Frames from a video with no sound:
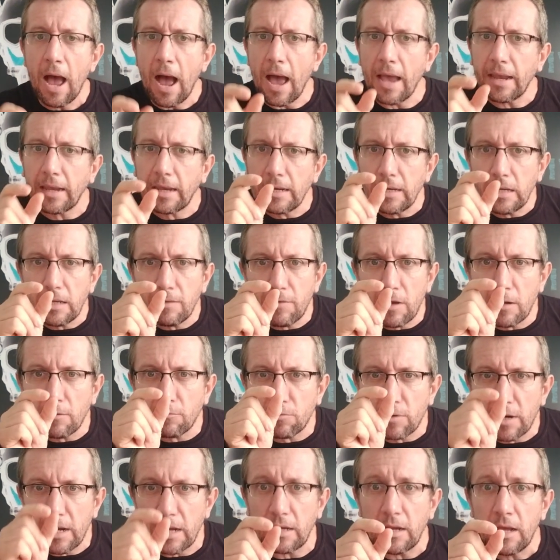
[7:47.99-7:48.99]
I can
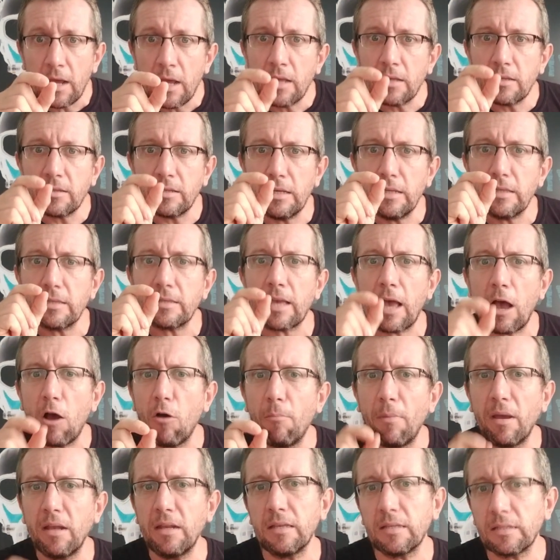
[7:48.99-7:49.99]
even read since
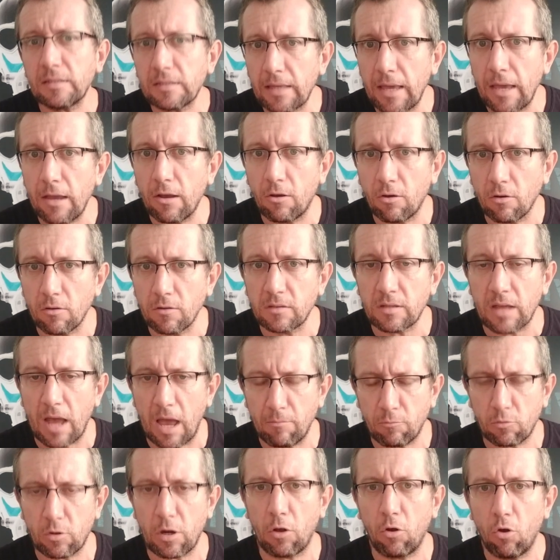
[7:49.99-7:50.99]
how many seconds
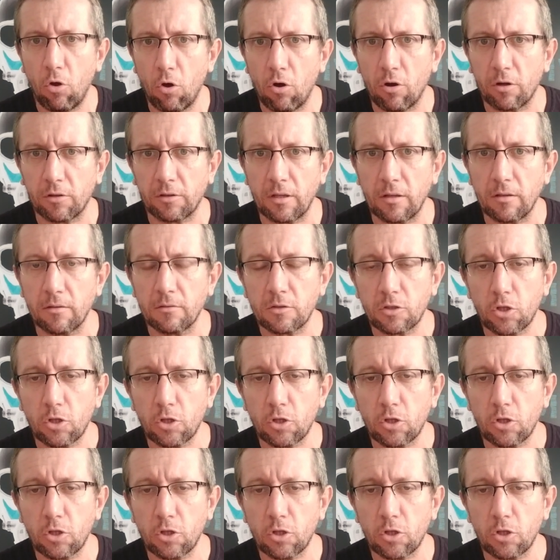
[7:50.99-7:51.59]
I'm recording.